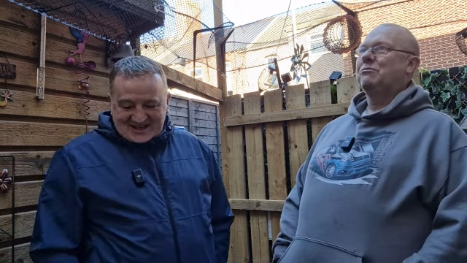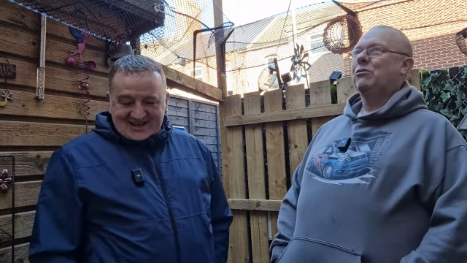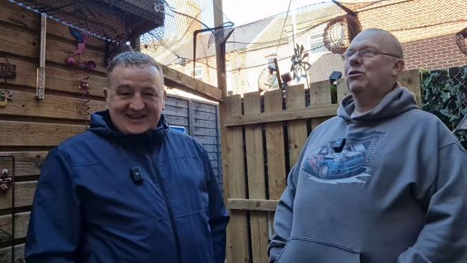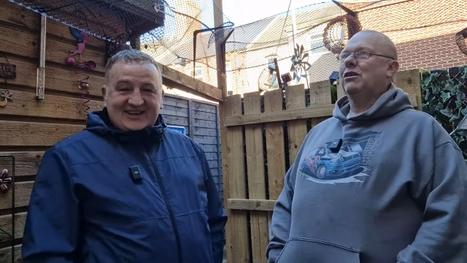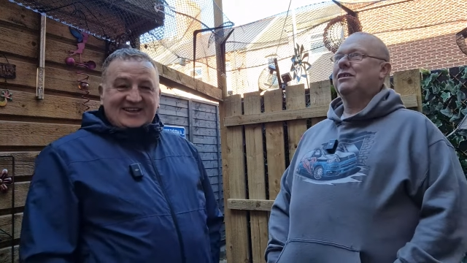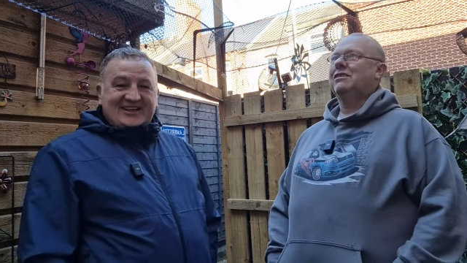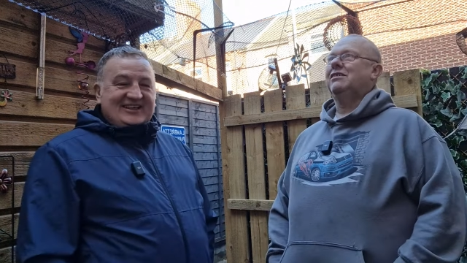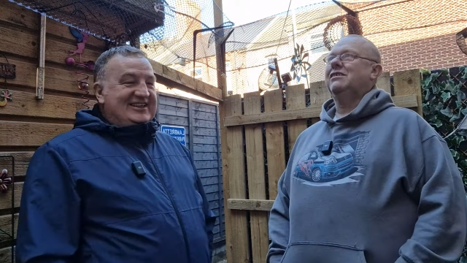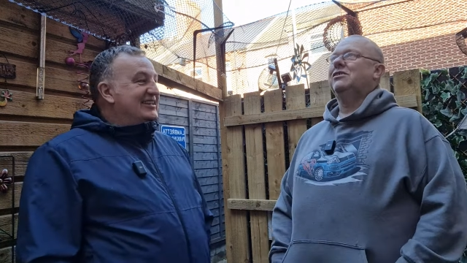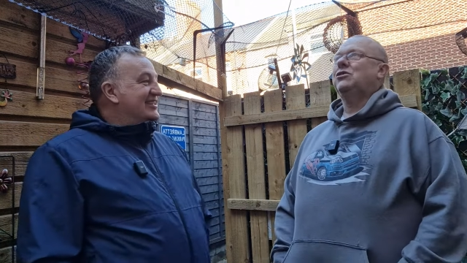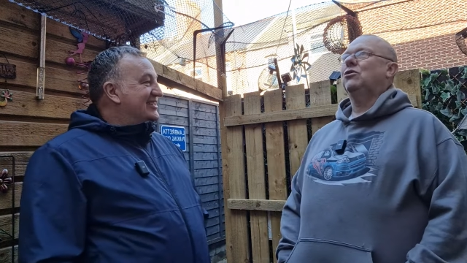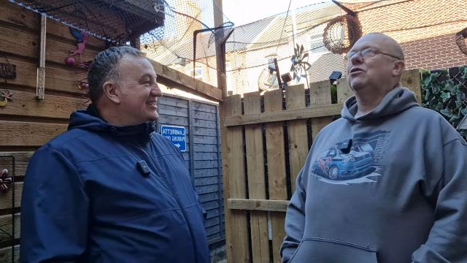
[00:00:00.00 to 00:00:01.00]
Speaker 1: But it's
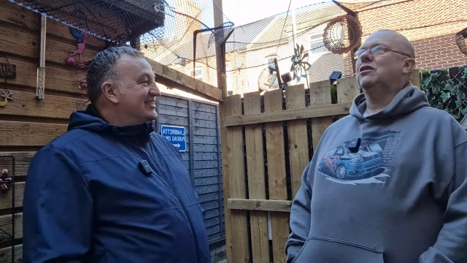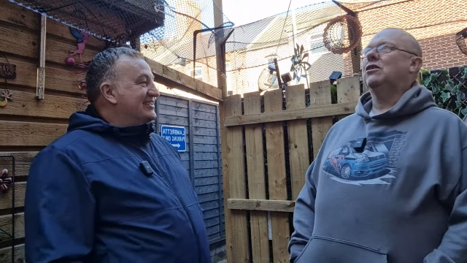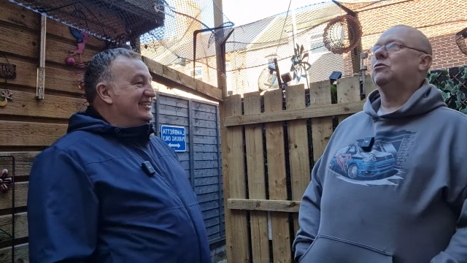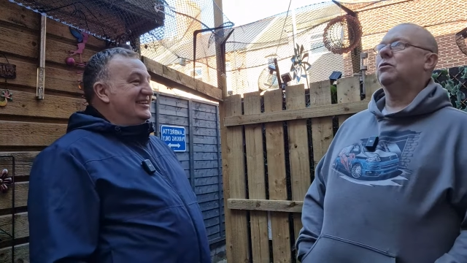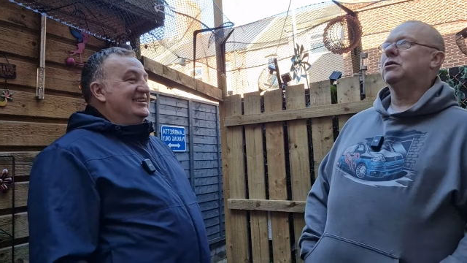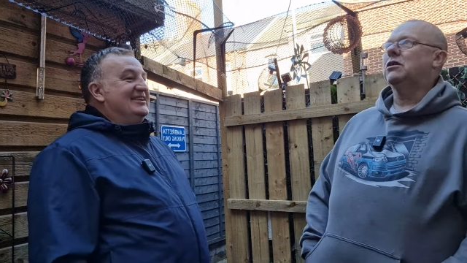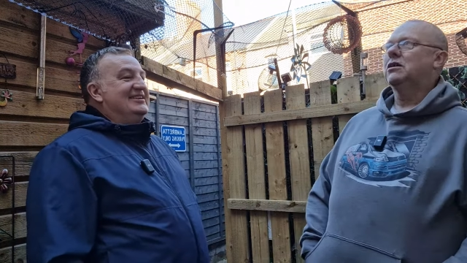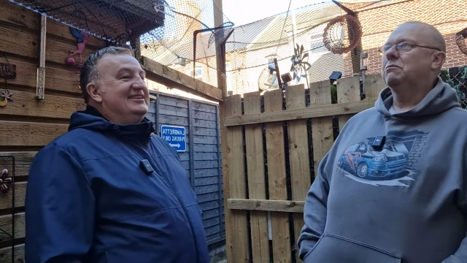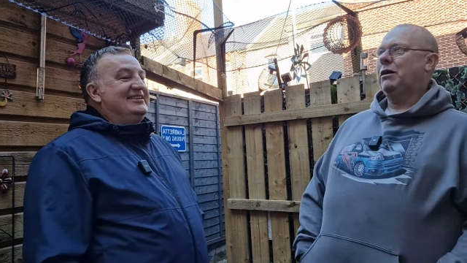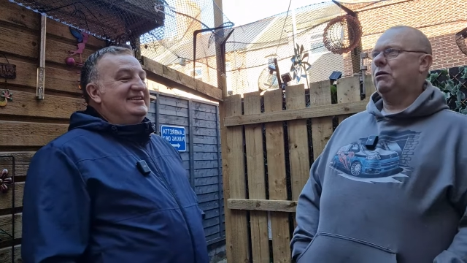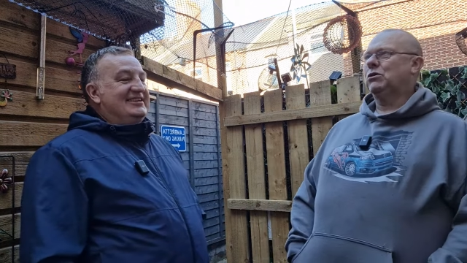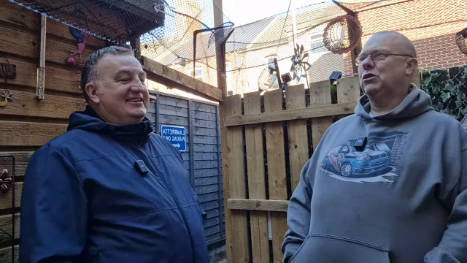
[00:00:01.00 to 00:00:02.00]
it's done now. But
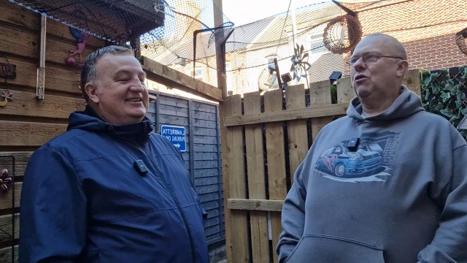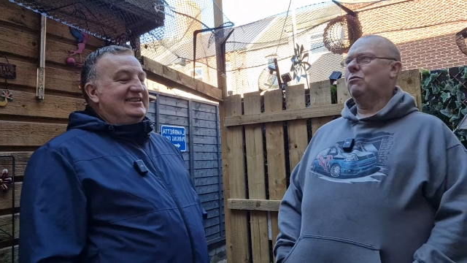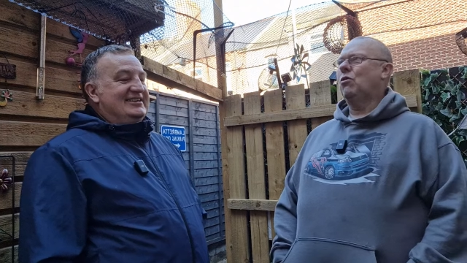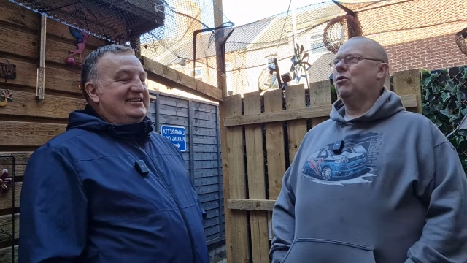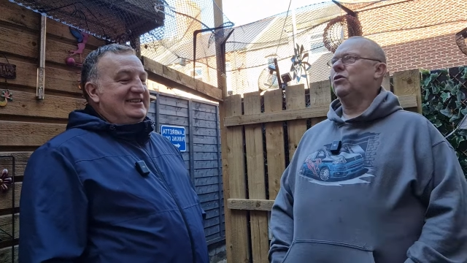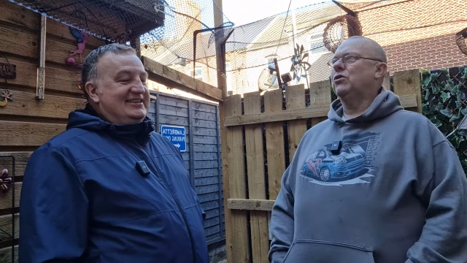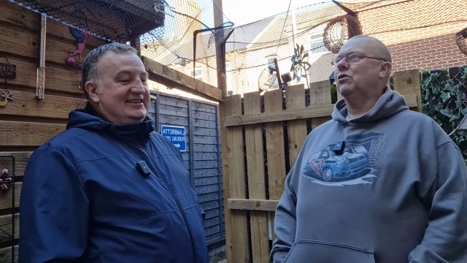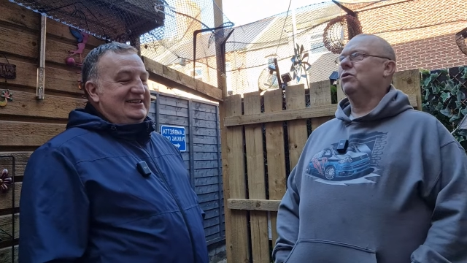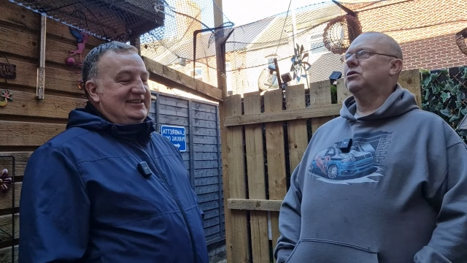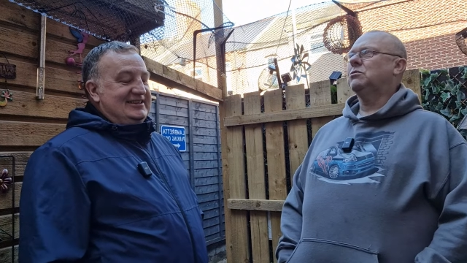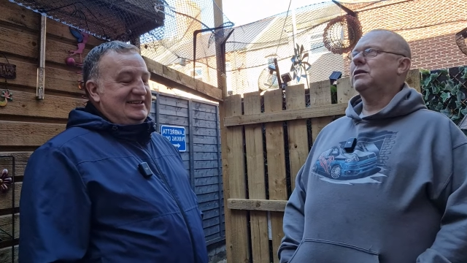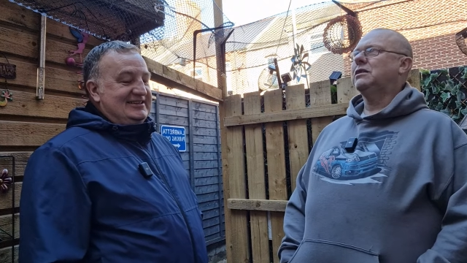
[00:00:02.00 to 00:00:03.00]
mine was a lot more than
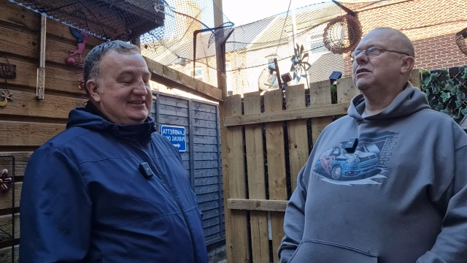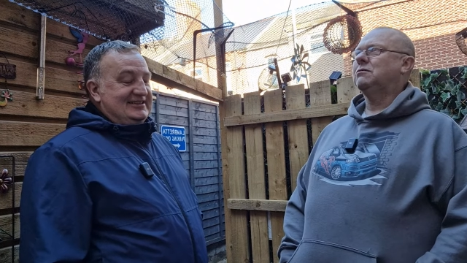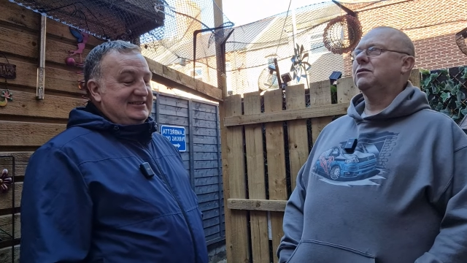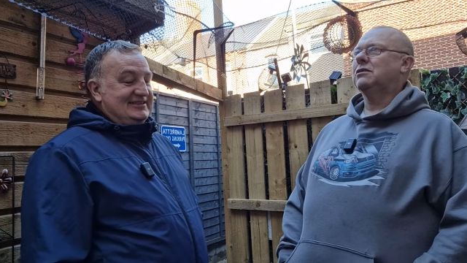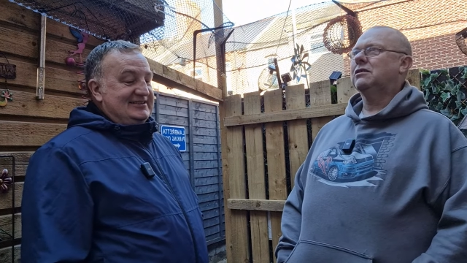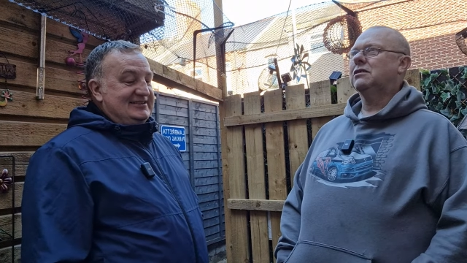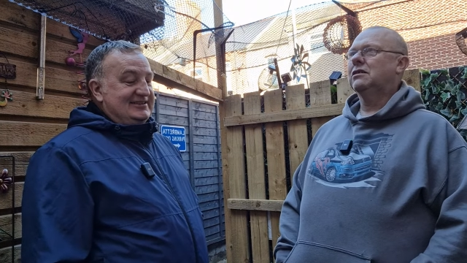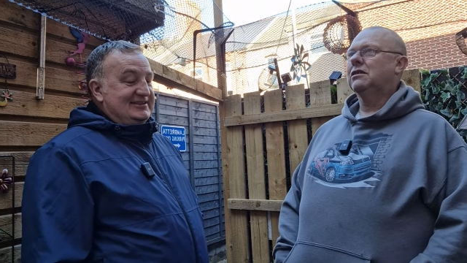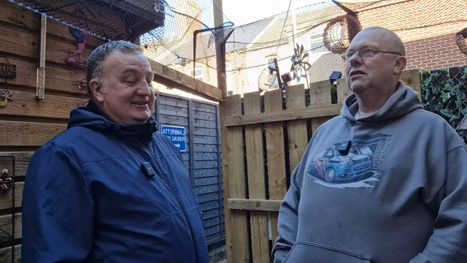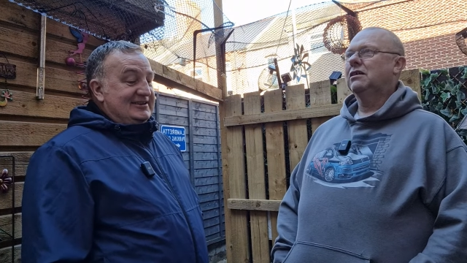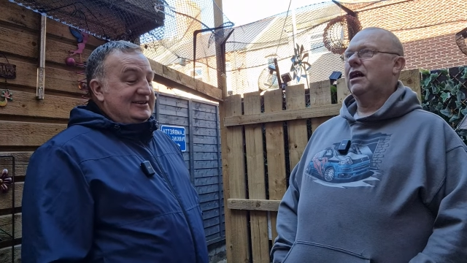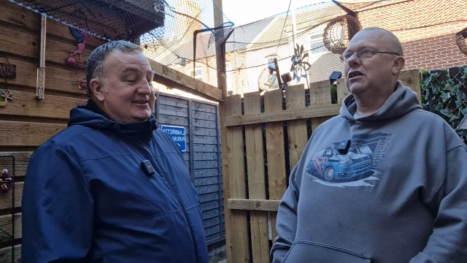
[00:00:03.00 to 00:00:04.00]
yours, mind you. But
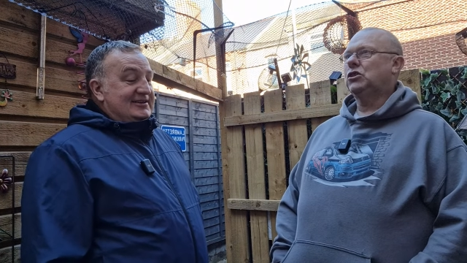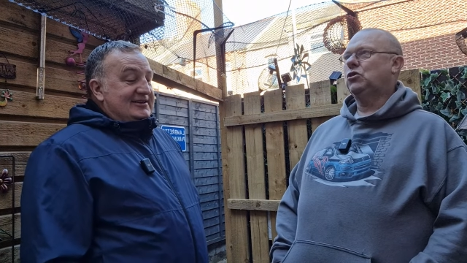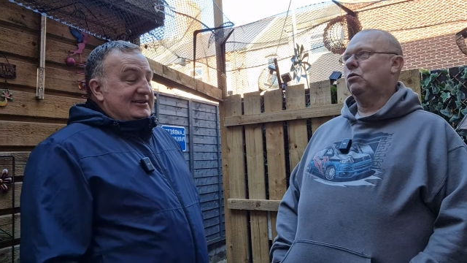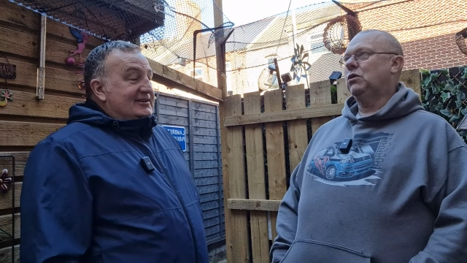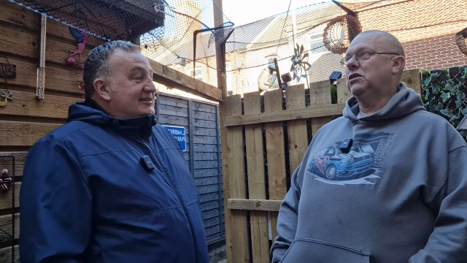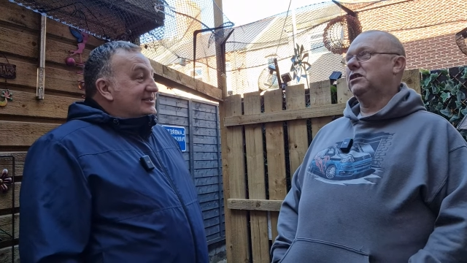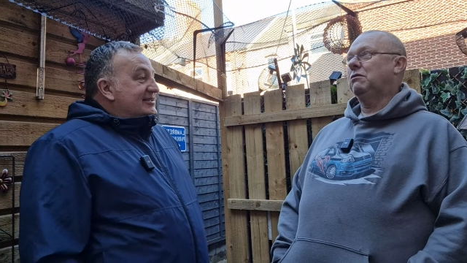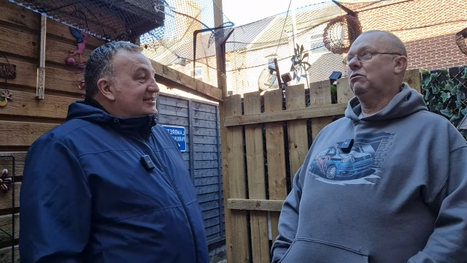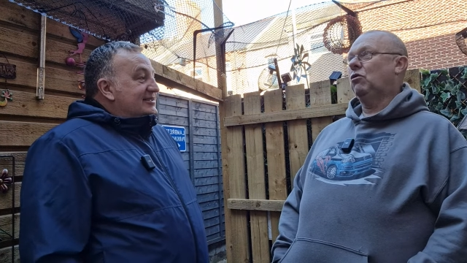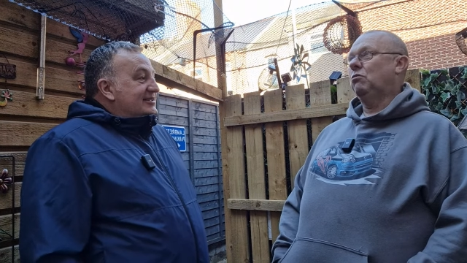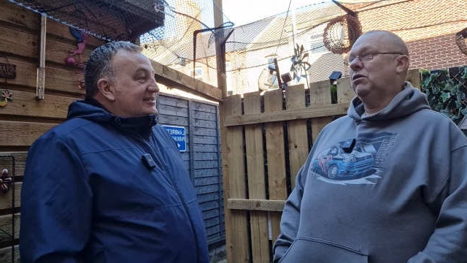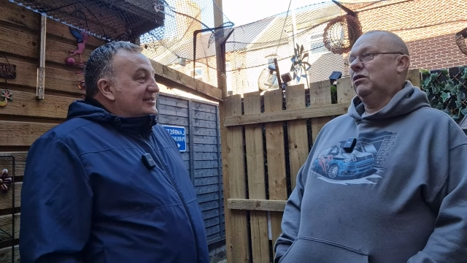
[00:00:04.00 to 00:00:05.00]
I stuck with the same
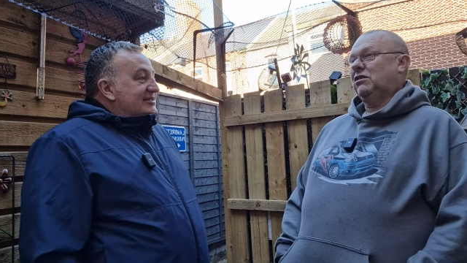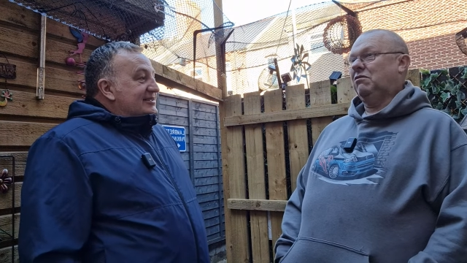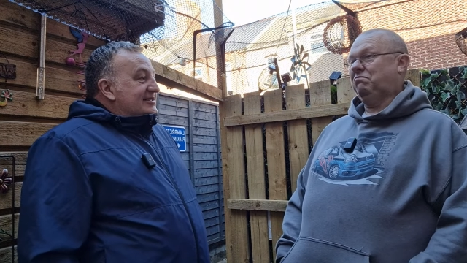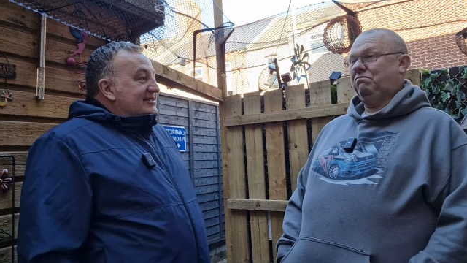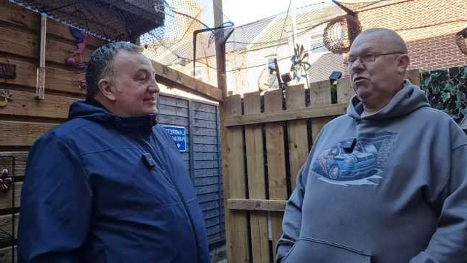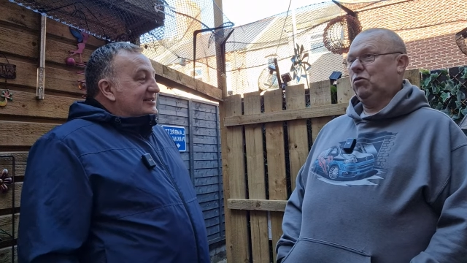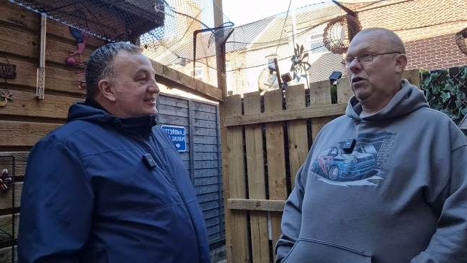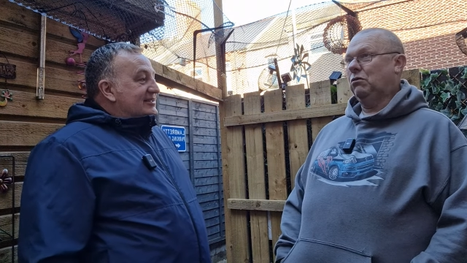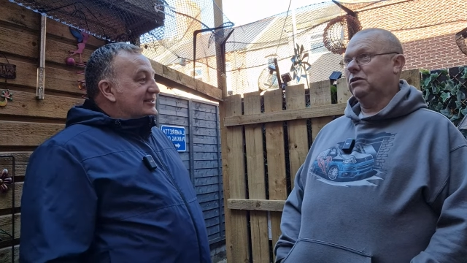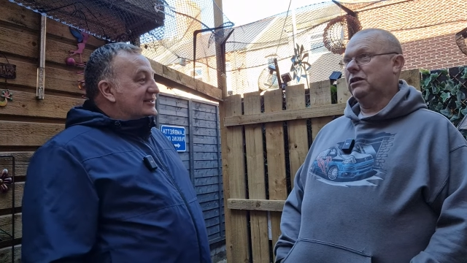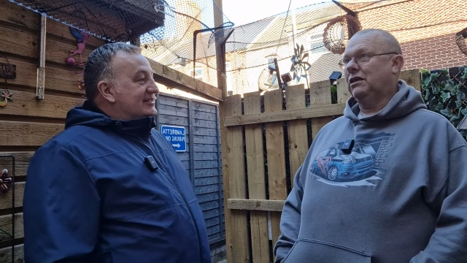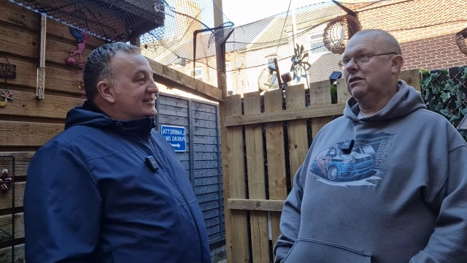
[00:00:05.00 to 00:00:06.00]
company because I thought I
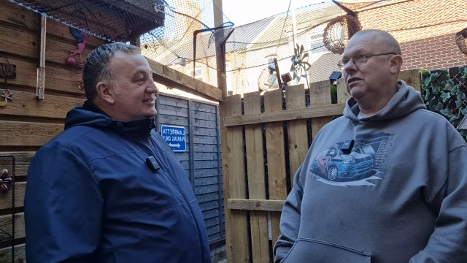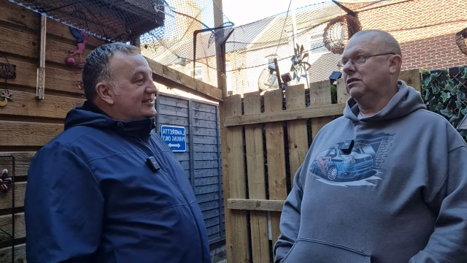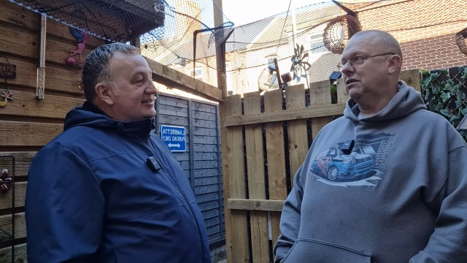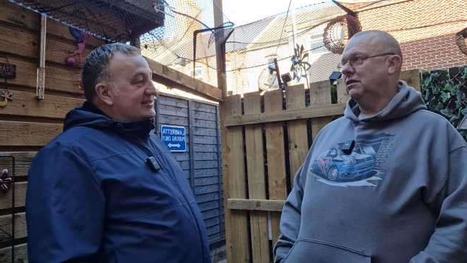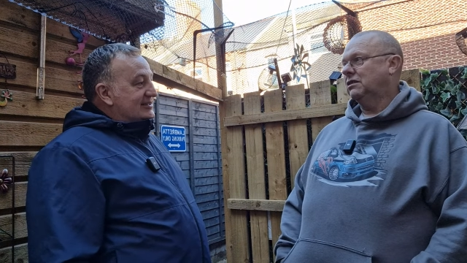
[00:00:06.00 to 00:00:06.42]
was getting a.